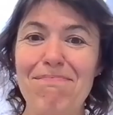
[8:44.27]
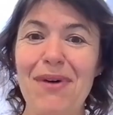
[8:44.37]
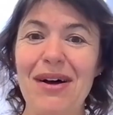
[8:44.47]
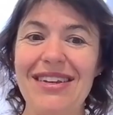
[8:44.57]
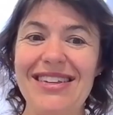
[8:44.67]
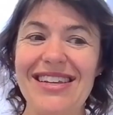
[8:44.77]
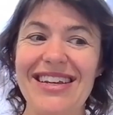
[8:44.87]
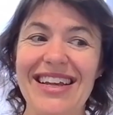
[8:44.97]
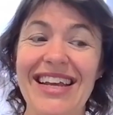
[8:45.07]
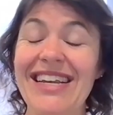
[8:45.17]
but
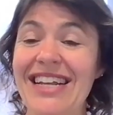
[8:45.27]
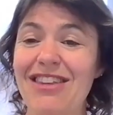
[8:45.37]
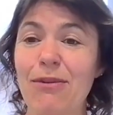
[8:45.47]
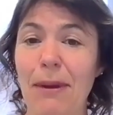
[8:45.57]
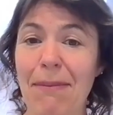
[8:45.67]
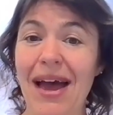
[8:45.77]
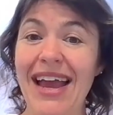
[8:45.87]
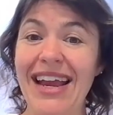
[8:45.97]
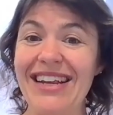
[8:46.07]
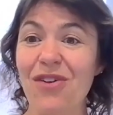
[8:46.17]
it needs to be
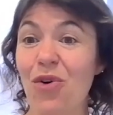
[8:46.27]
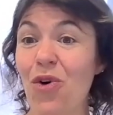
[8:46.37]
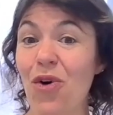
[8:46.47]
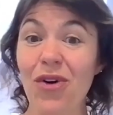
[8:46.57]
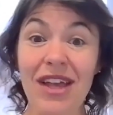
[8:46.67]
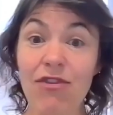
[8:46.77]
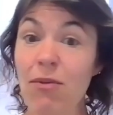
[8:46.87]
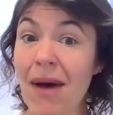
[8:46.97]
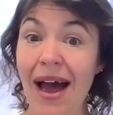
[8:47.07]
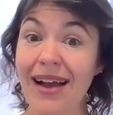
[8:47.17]
paid or given
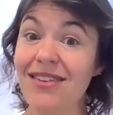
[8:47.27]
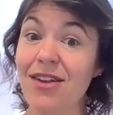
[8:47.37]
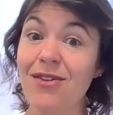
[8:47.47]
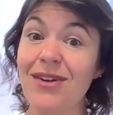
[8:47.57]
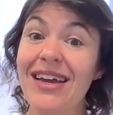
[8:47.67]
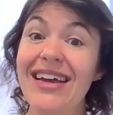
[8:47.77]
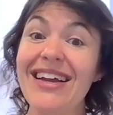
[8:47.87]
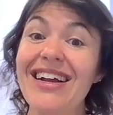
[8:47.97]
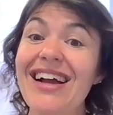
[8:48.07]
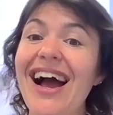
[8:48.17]
back. So
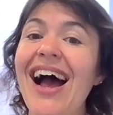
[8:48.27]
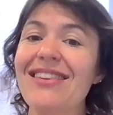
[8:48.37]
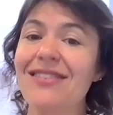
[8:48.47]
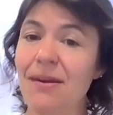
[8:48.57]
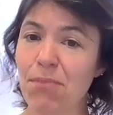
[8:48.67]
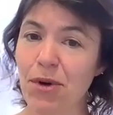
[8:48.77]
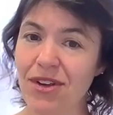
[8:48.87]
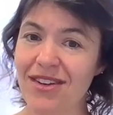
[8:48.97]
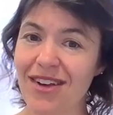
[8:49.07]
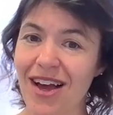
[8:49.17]
at some
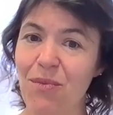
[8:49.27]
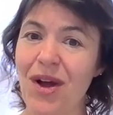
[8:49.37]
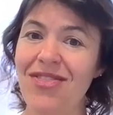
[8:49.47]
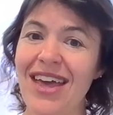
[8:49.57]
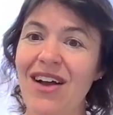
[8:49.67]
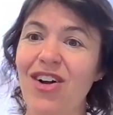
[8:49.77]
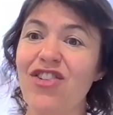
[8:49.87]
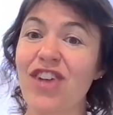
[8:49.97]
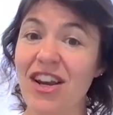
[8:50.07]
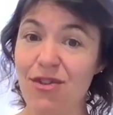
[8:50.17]
point in time, when they are
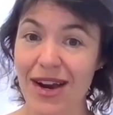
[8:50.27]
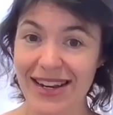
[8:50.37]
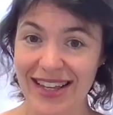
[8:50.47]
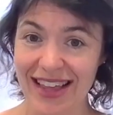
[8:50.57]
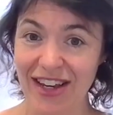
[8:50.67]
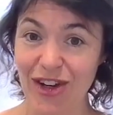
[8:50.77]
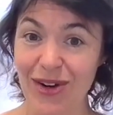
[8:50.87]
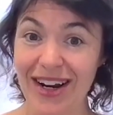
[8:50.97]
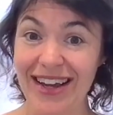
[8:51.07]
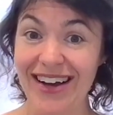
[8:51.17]
generating their
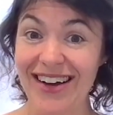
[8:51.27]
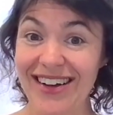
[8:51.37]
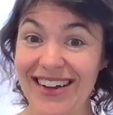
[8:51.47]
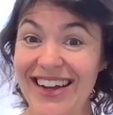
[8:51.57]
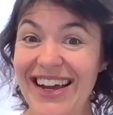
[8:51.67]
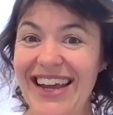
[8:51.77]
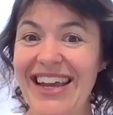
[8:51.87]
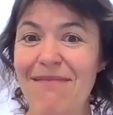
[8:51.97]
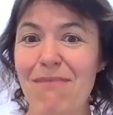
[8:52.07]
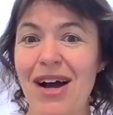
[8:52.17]
nuclear,
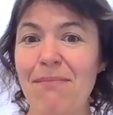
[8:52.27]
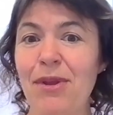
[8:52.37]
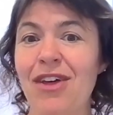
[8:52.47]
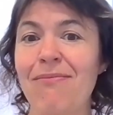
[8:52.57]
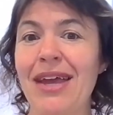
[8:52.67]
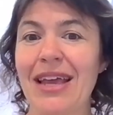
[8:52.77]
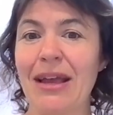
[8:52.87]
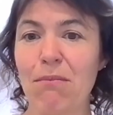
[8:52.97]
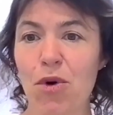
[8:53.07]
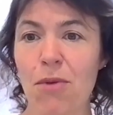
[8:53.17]
it might be they're
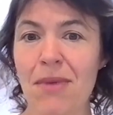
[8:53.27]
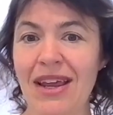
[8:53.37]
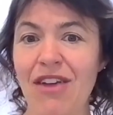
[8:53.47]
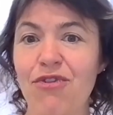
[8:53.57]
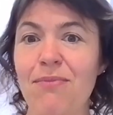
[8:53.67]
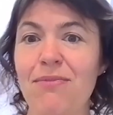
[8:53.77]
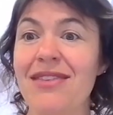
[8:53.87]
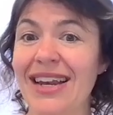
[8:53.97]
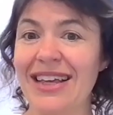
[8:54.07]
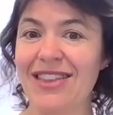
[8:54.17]
making more money from
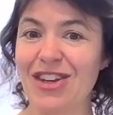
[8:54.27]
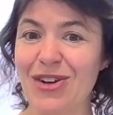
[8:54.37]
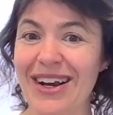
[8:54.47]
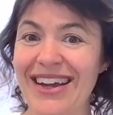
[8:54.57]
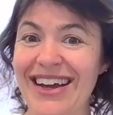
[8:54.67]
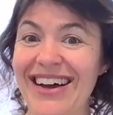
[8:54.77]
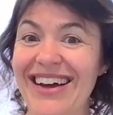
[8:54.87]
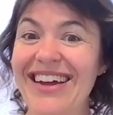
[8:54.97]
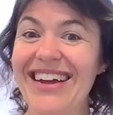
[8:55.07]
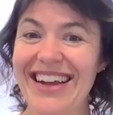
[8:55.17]
selling the nuclear
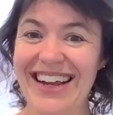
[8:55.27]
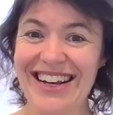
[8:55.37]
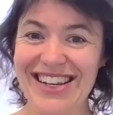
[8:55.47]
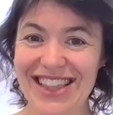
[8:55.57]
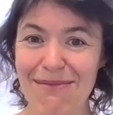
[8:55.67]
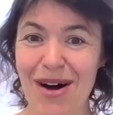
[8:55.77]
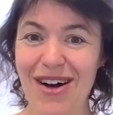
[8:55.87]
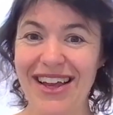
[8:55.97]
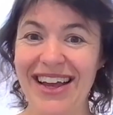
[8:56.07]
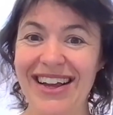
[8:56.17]
into the
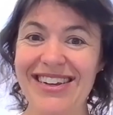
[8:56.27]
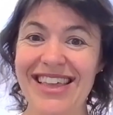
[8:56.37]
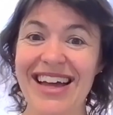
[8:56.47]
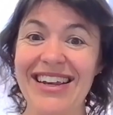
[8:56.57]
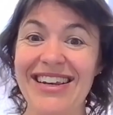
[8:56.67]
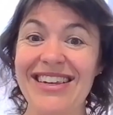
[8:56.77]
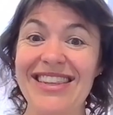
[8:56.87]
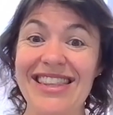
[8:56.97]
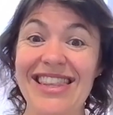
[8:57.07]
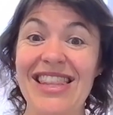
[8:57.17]
market than
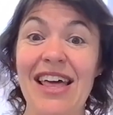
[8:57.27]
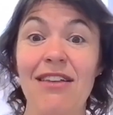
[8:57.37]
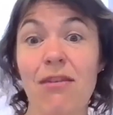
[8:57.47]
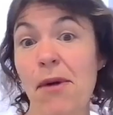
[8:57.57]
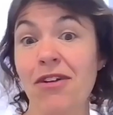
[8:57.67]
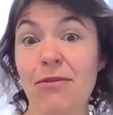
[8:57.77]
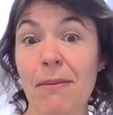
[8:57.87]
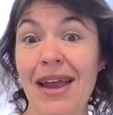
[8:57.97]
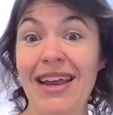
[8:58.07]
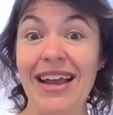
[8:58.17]
they're supposed to be
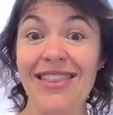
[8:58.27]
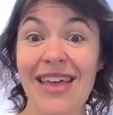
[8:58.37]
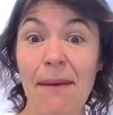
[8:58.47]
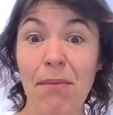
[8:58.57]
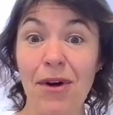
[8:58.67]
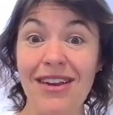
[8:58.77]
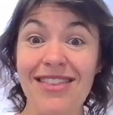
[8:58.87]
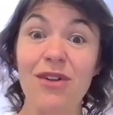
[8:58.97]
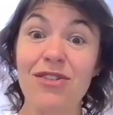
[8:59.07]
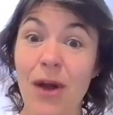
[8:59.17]
making. At that point,
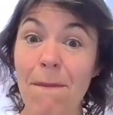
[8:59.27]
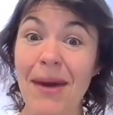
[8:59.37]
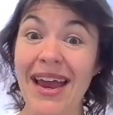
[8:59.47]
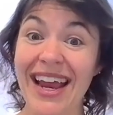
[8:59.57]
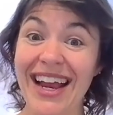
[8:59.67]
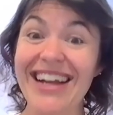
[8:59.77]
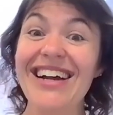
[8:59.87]
they'll start paying